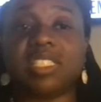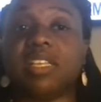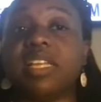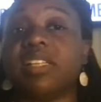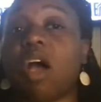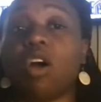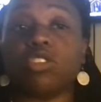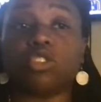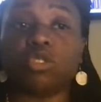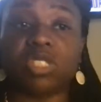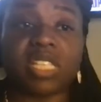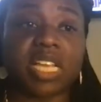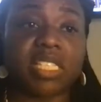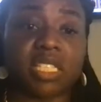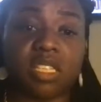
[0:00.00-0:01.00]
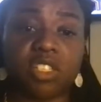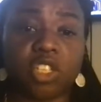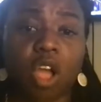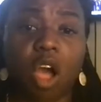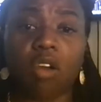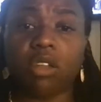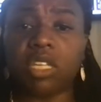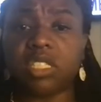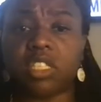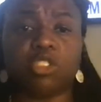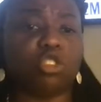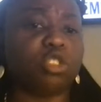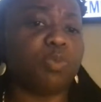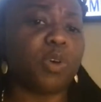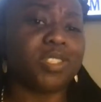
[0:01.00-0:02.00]
It also states in the Chicago lease
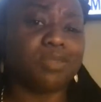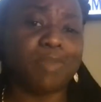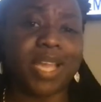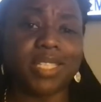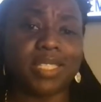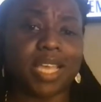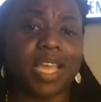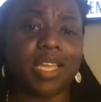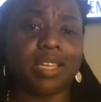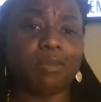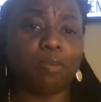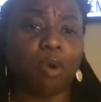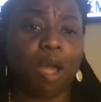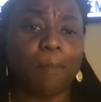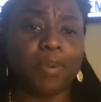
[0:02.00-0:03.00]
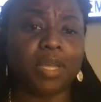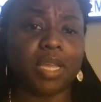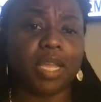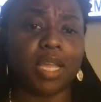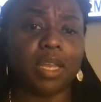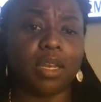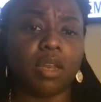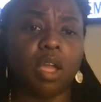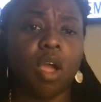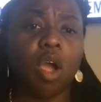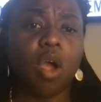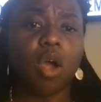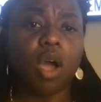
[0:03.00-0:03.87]
that you're supposed to maintain the property in